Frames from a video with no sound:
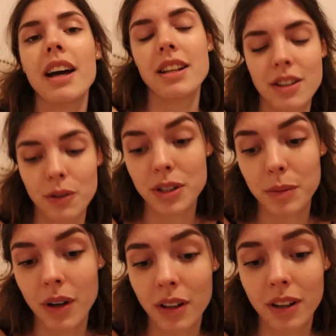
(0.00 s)
and Gossip
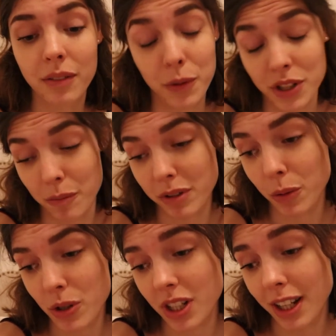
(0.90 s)
Girl, which I'm
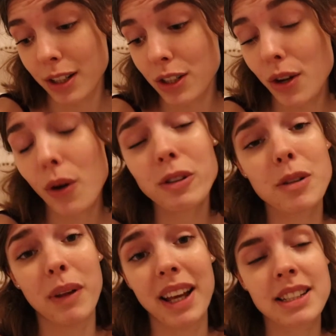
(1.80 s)
rewatching, and you know,
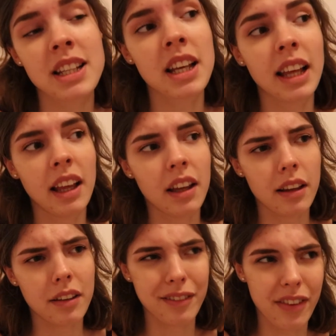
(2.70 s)
contemplate
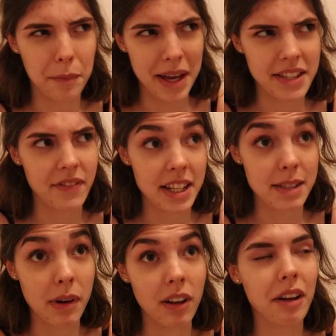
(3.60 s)
the mess that
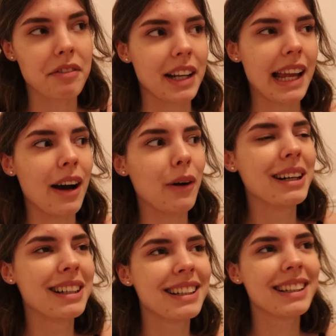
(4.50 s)
is my life right now.
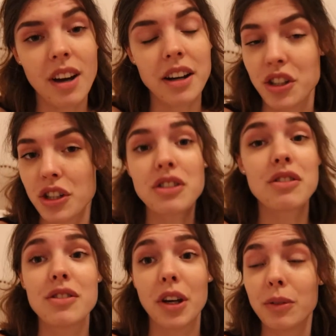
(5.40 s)
I just
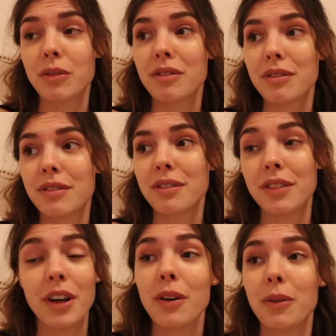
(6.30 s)
don't.
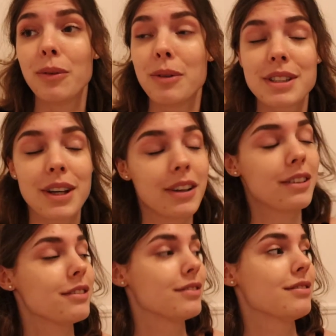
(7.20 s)
No, what's going
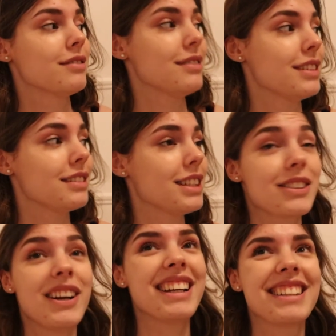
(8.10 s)
on? It's
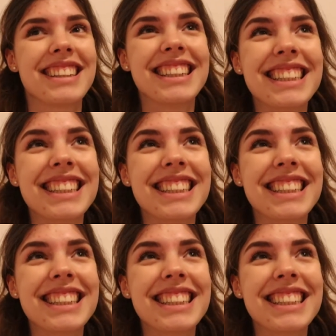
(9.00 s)
great.